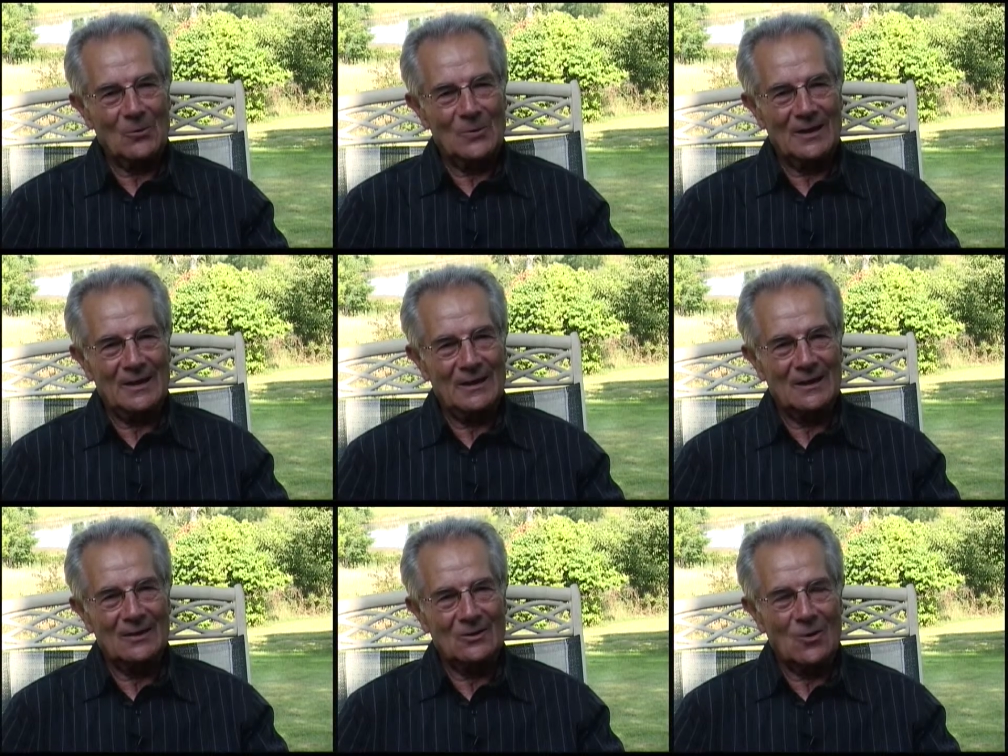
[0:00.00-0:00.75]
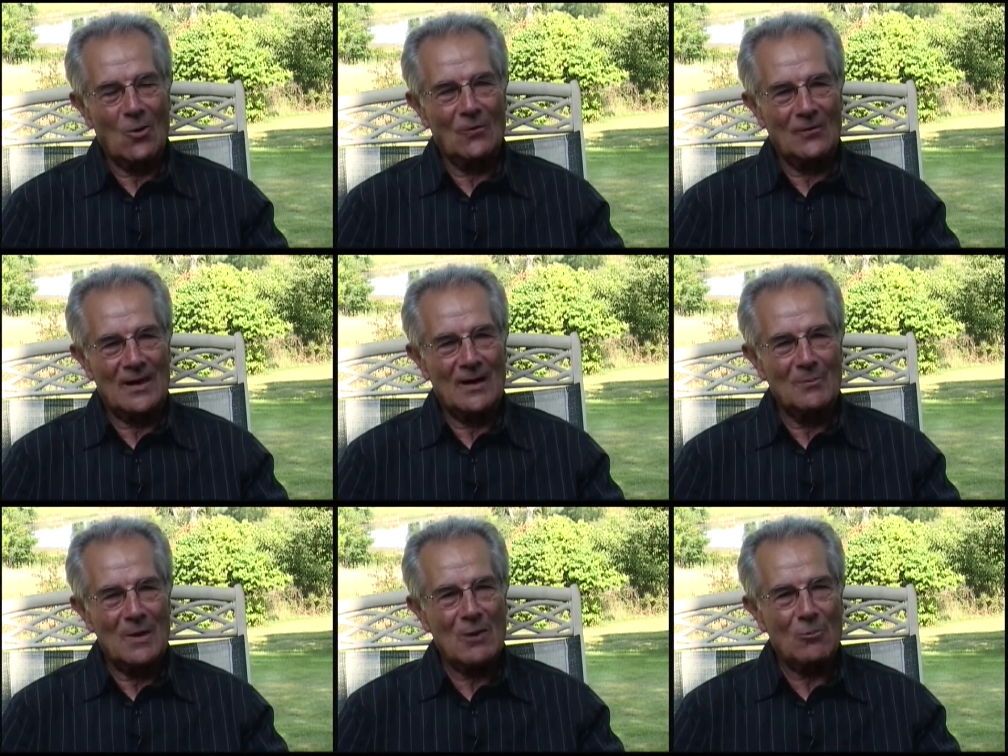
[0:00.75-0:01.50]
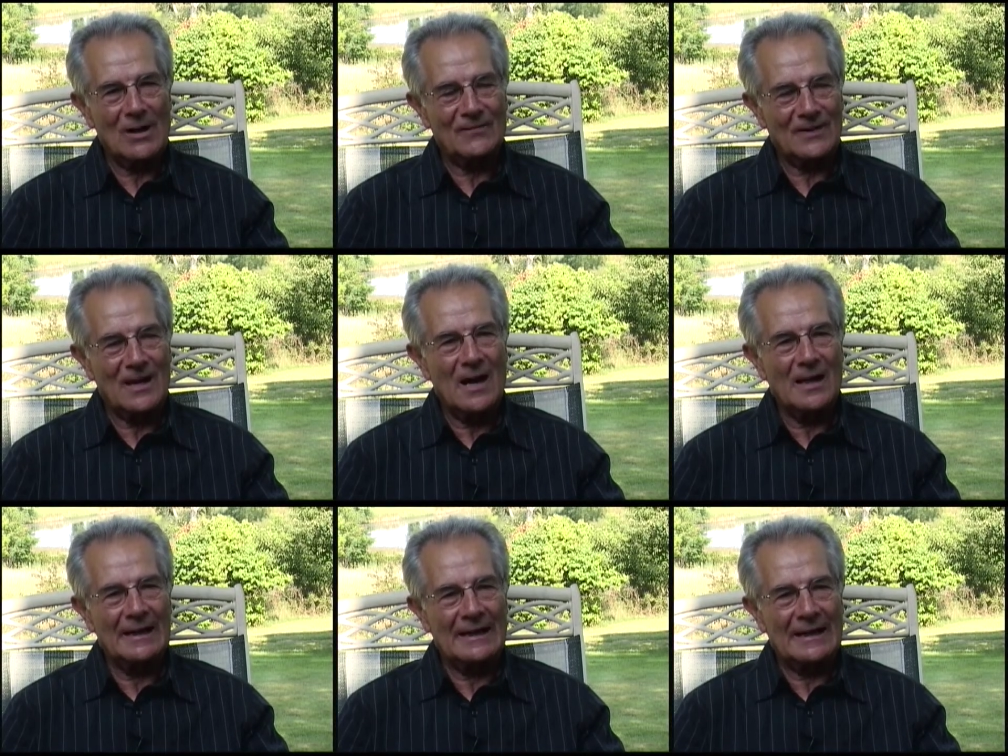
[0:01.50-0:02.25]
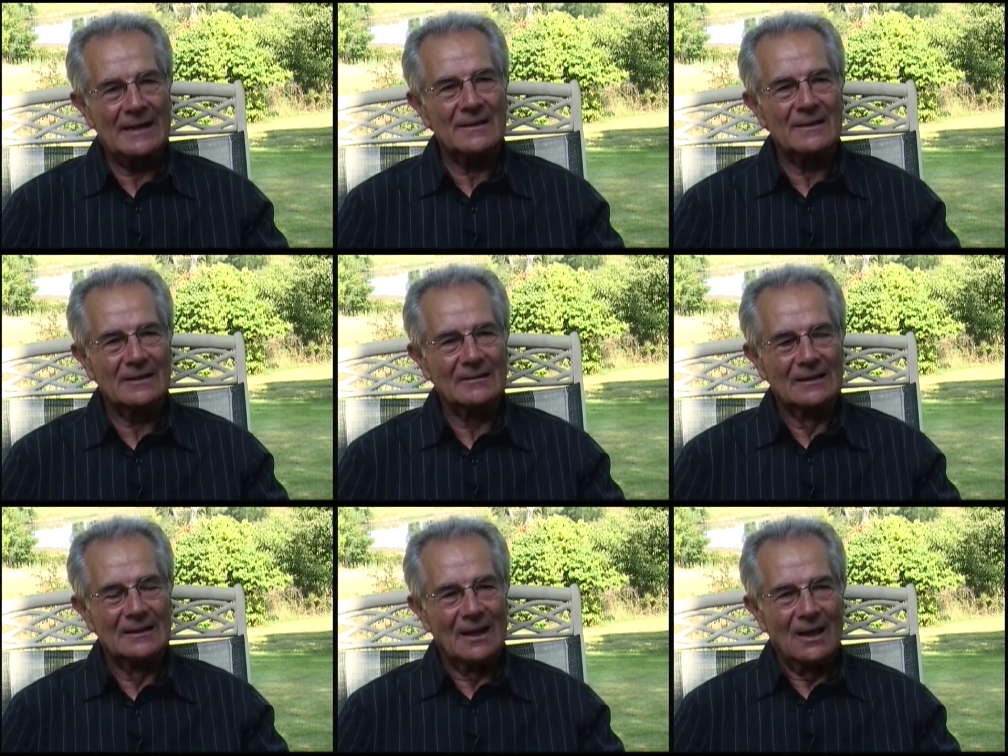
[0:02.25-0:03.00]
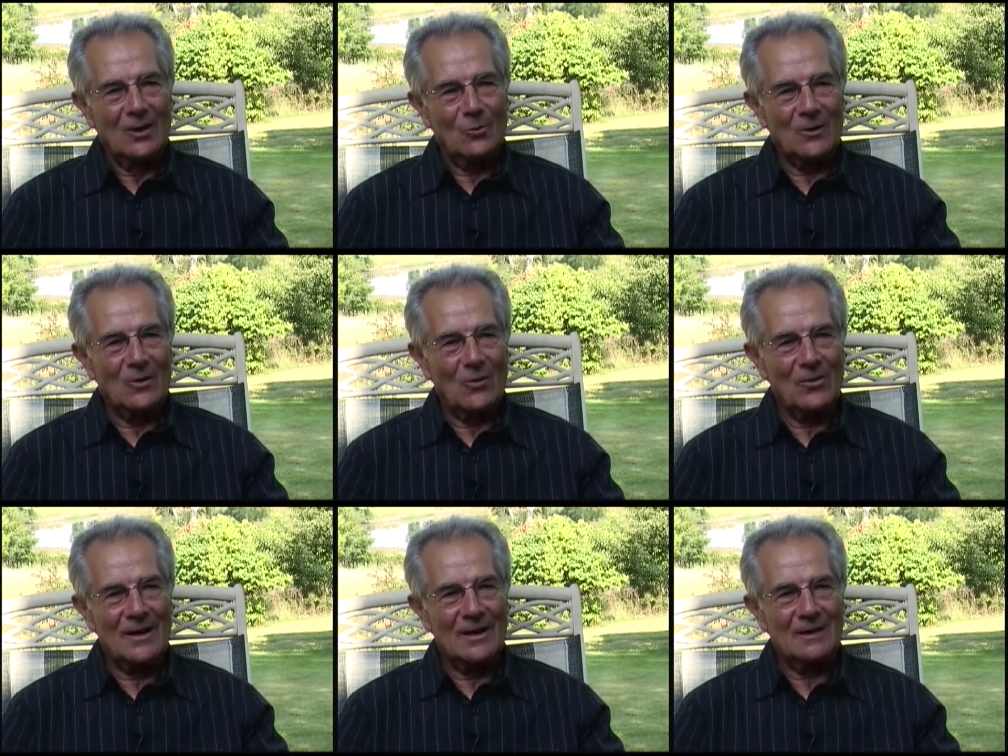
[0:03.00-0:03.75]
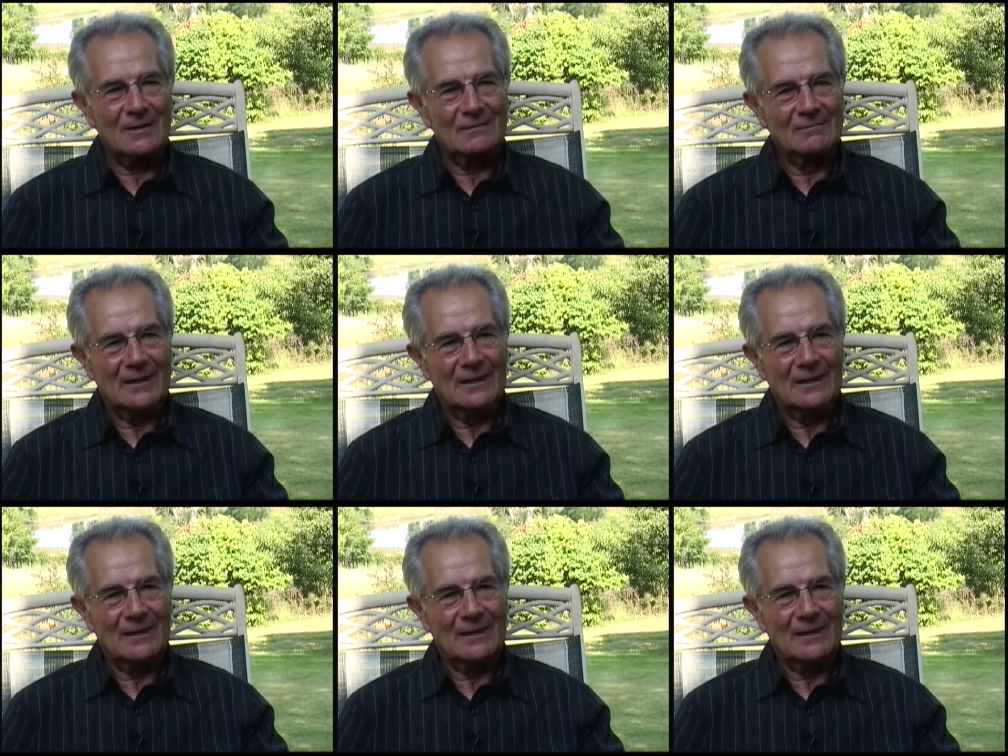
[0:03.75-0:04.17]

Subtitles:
we go over there, my wife and I, and we go there.